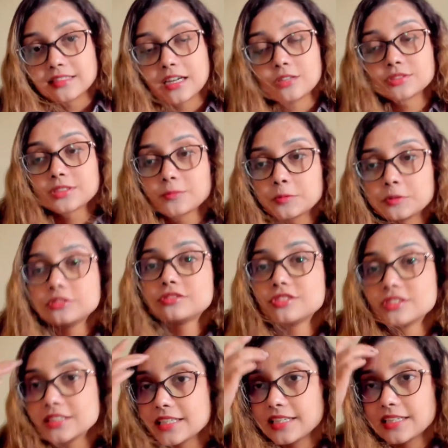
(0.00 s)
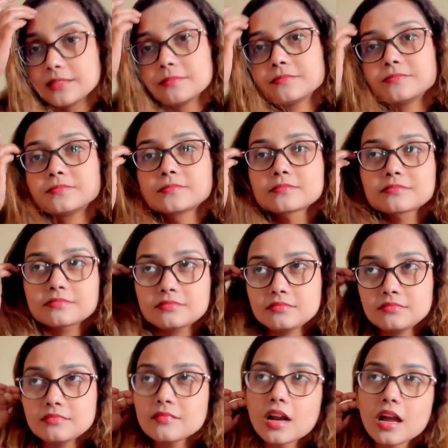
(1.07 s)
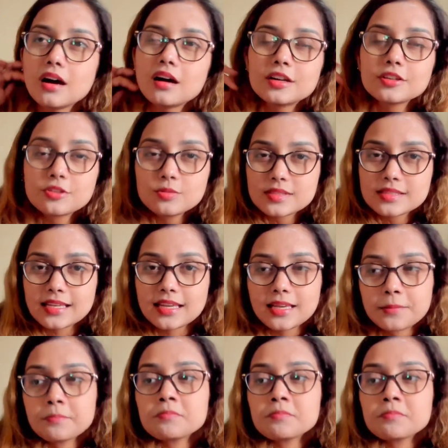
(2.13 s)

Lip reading: Now, suppose today you say,